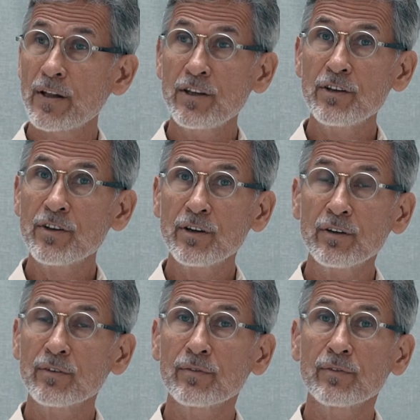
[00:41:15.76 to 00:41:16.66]

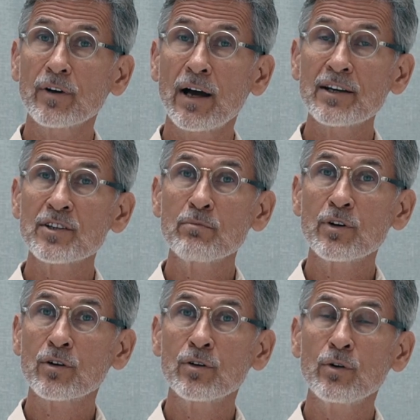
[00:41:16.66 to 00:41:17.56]
Neither
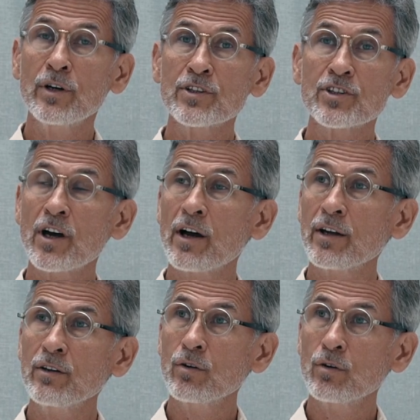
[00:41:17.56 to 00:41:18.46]
Heisenberg nor
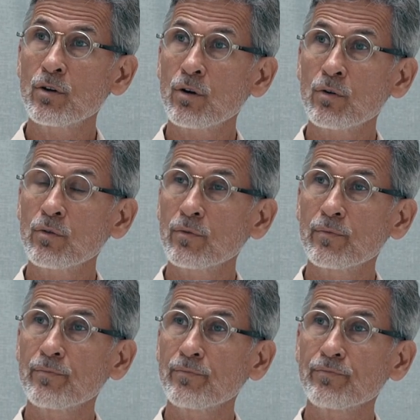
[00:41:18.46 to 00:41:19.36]
Einstein nor
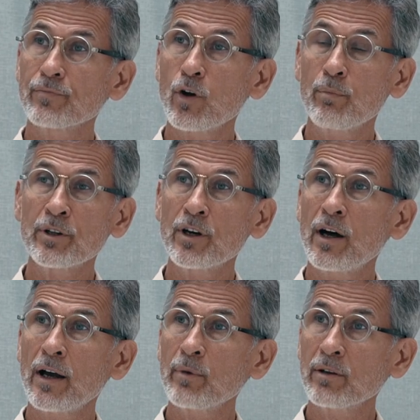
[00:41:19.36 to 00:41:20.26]

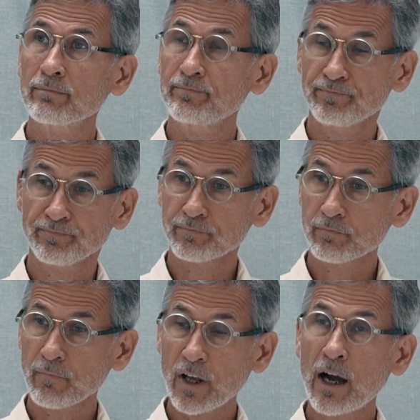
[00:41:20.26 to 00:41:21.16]
Oppenheimer
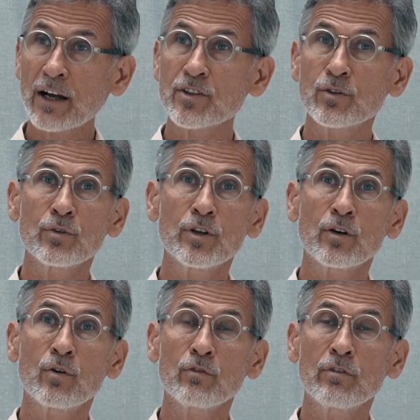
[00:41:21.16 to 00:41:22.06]
acted on
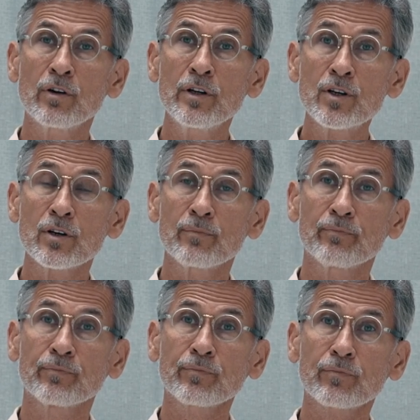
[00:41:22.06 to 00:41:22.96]
their own volition.
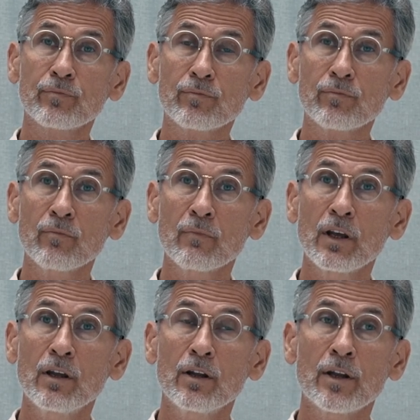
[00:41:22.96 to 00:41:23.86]

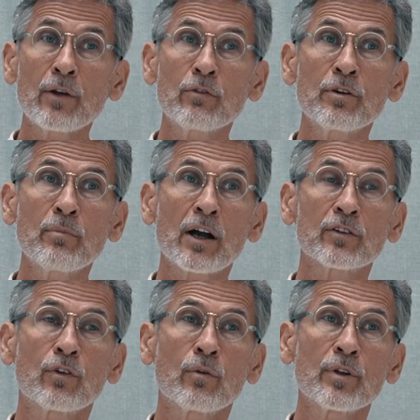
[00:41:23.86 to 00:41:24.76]
None of them
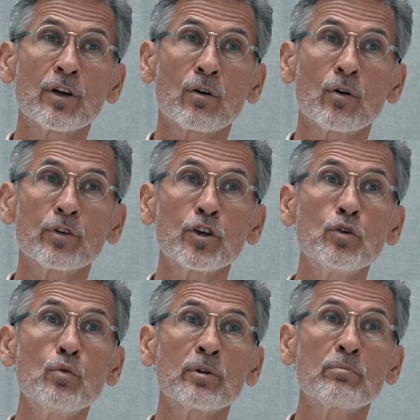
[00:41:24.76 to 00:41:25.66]
act from their own
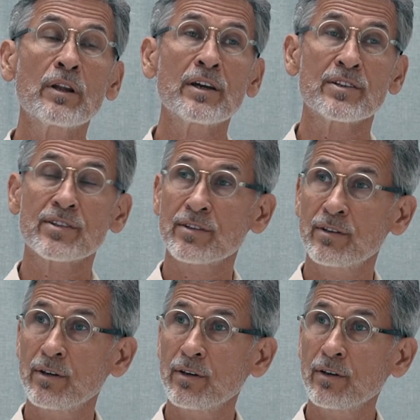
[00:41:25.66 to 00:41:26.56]
human place,
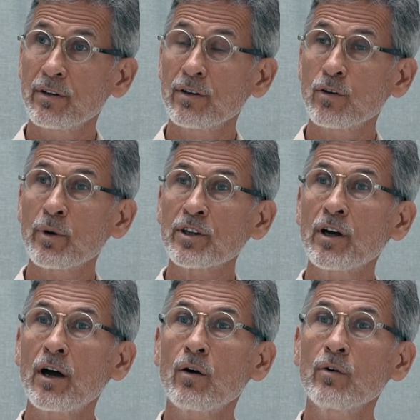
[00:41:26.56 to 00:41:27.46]
no matter
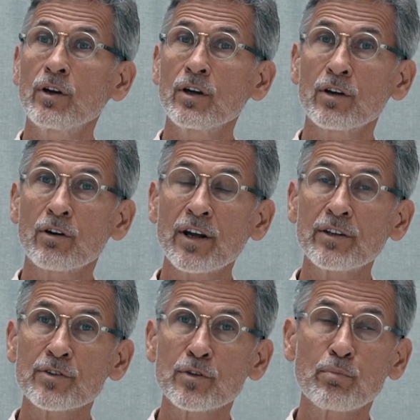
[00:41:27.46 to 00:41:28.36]
how
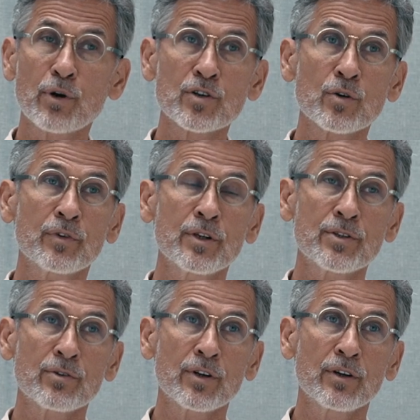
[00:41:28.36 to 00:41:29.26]
great is the pressure of
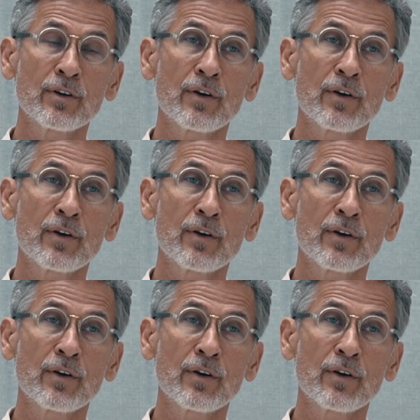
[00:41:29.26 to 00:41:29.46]
history.